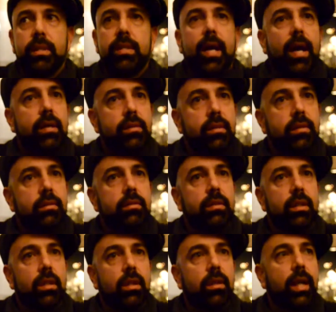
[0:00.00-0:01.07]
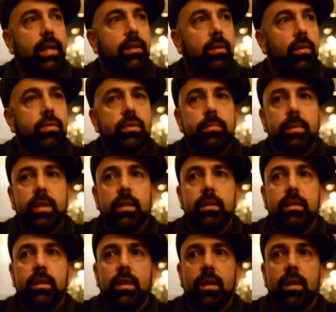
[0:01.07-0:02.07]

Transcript: task. You know, like the ultimate